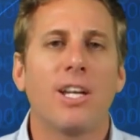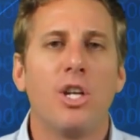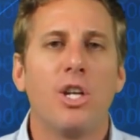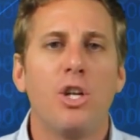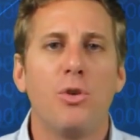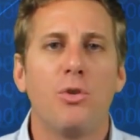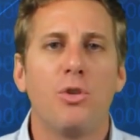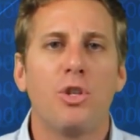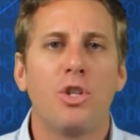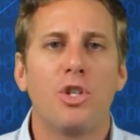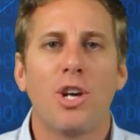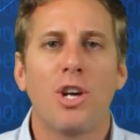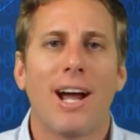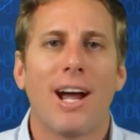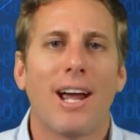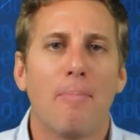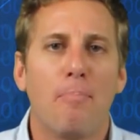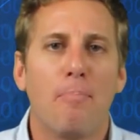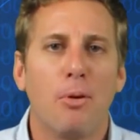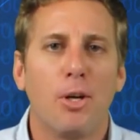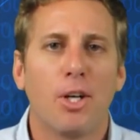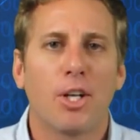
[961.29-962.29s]
huge,
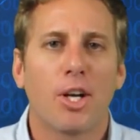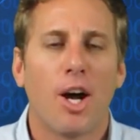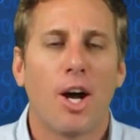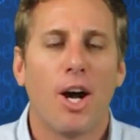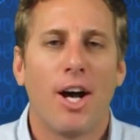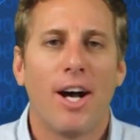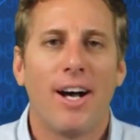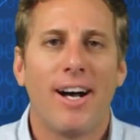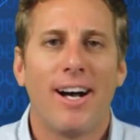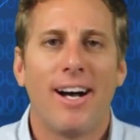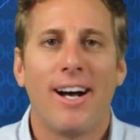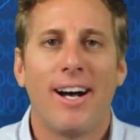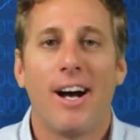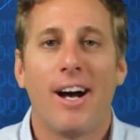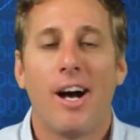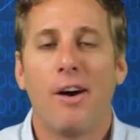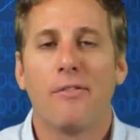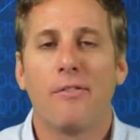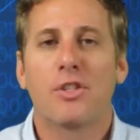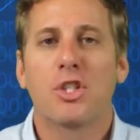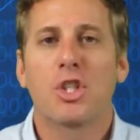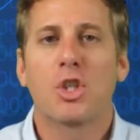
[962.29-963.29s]
giant book
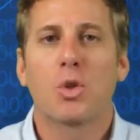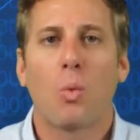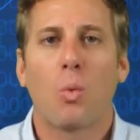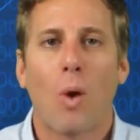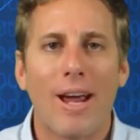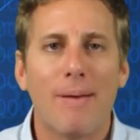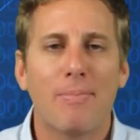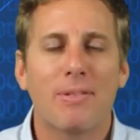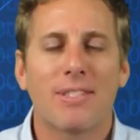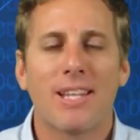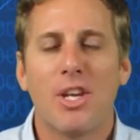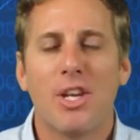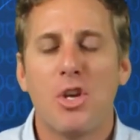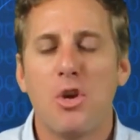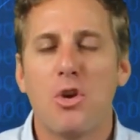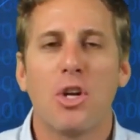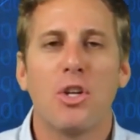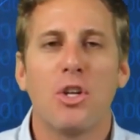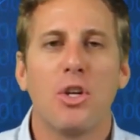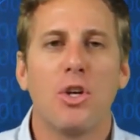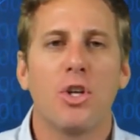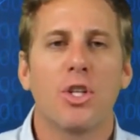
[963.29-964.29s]
of swipes that you
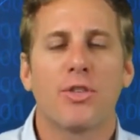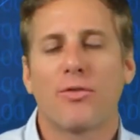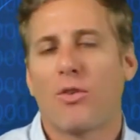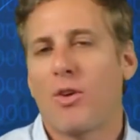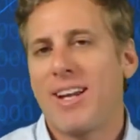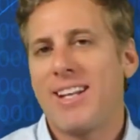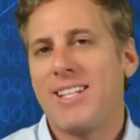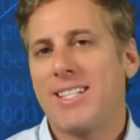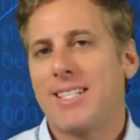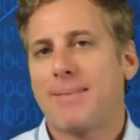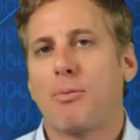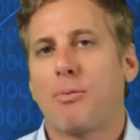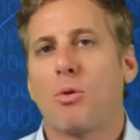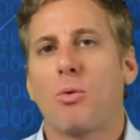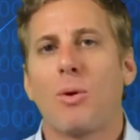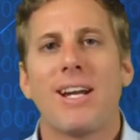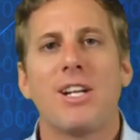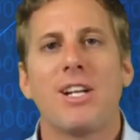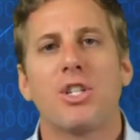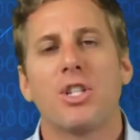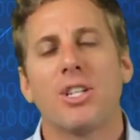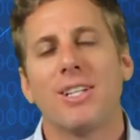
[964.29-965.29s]
can use for
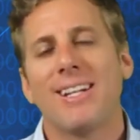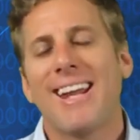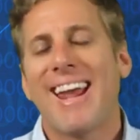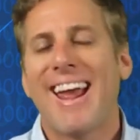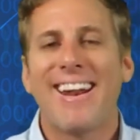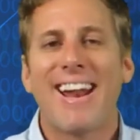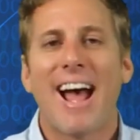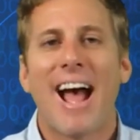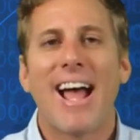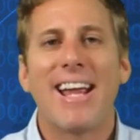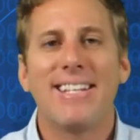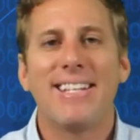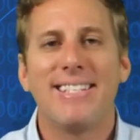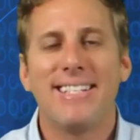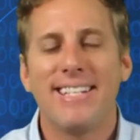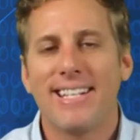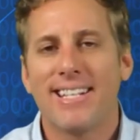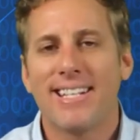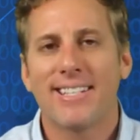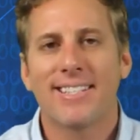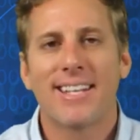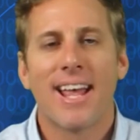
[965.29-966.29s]
inspiration and
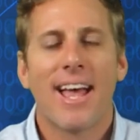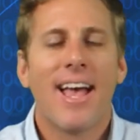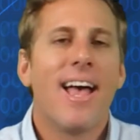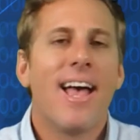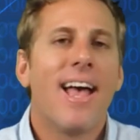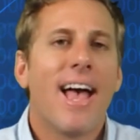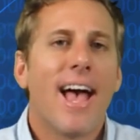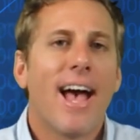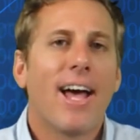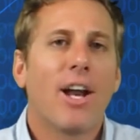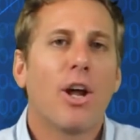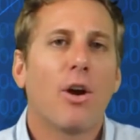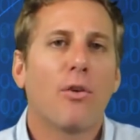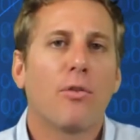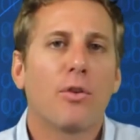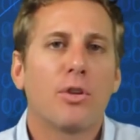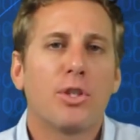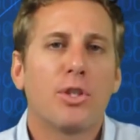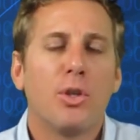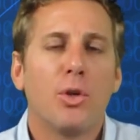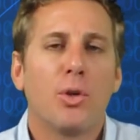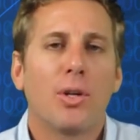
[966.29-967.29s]
ideas, head
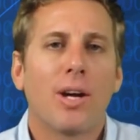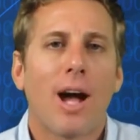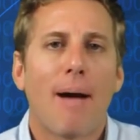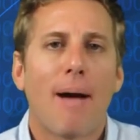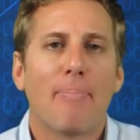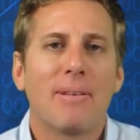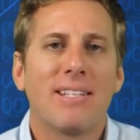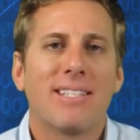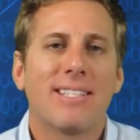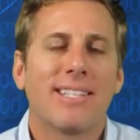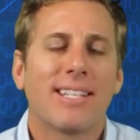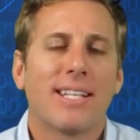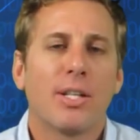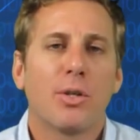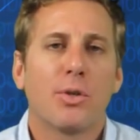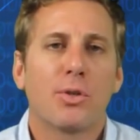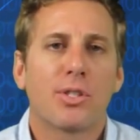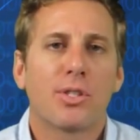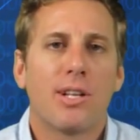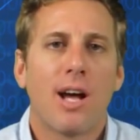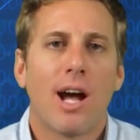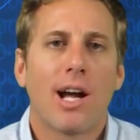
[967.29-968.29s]
over to
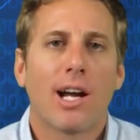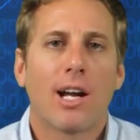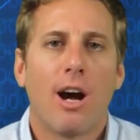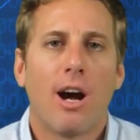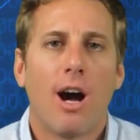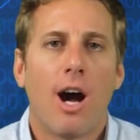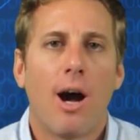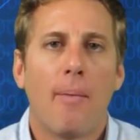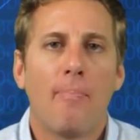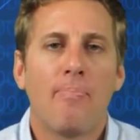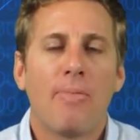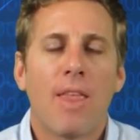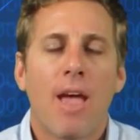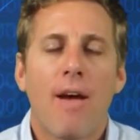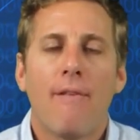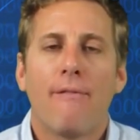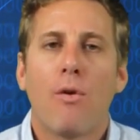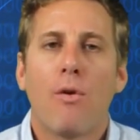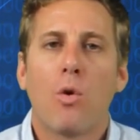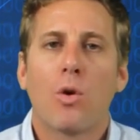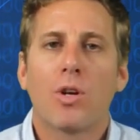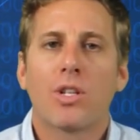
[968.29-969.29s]

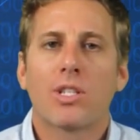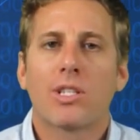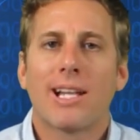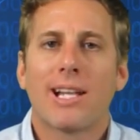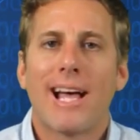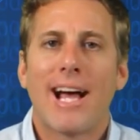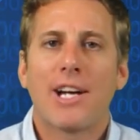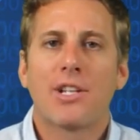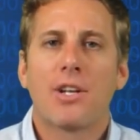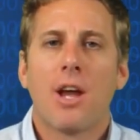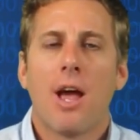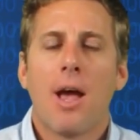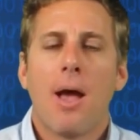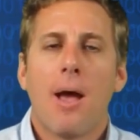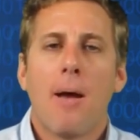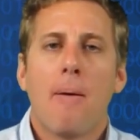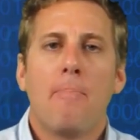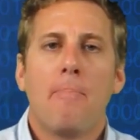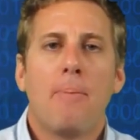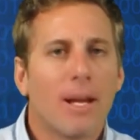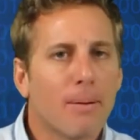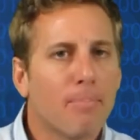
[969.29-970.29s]

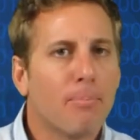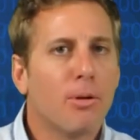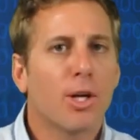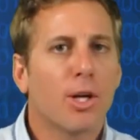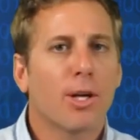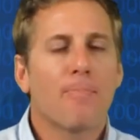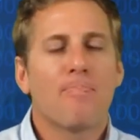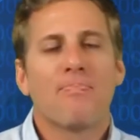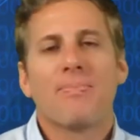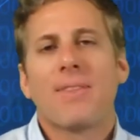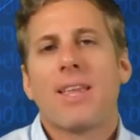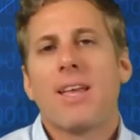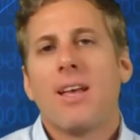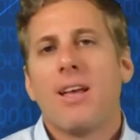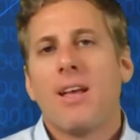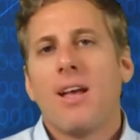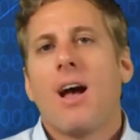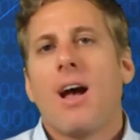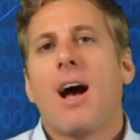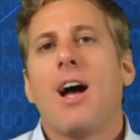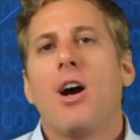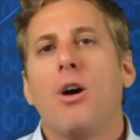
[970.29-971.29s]
copyskills.com/big book.
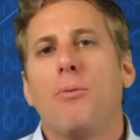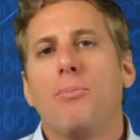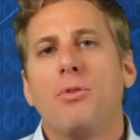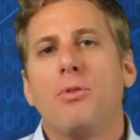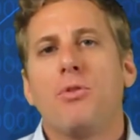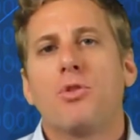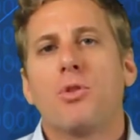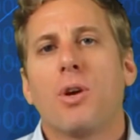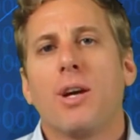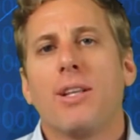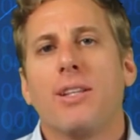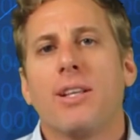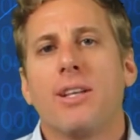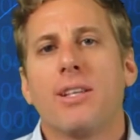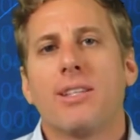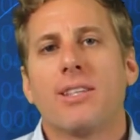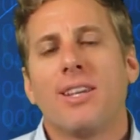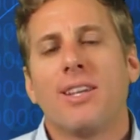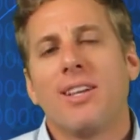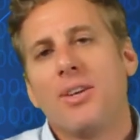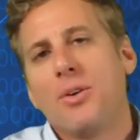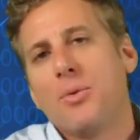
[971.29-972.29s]
I hope you enjoyed
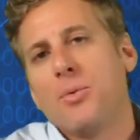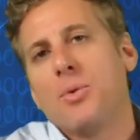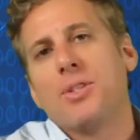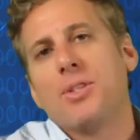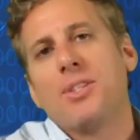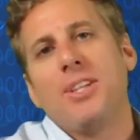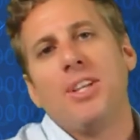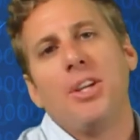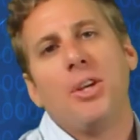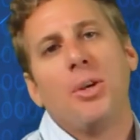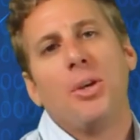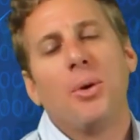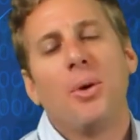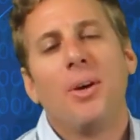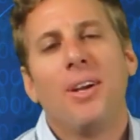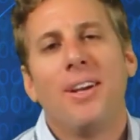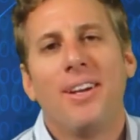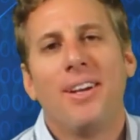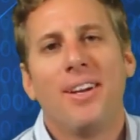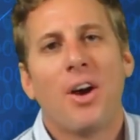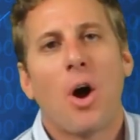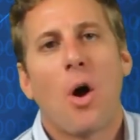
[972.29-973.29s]
this. We'll see you
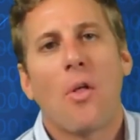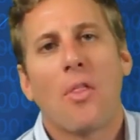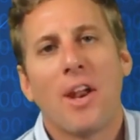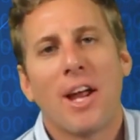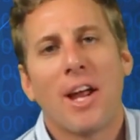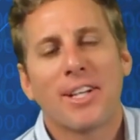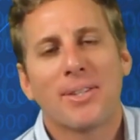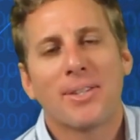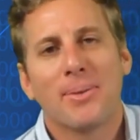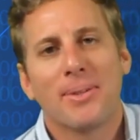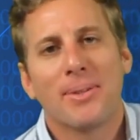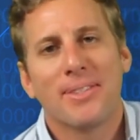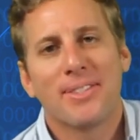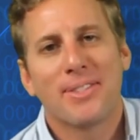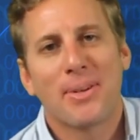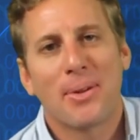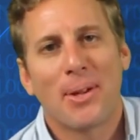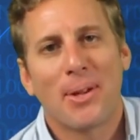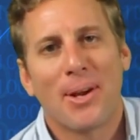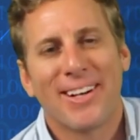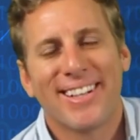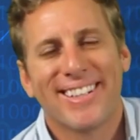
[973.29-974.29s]
on the next one.
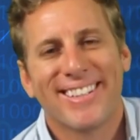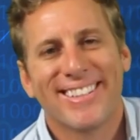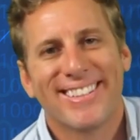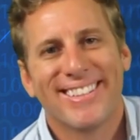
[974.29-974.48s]
So long.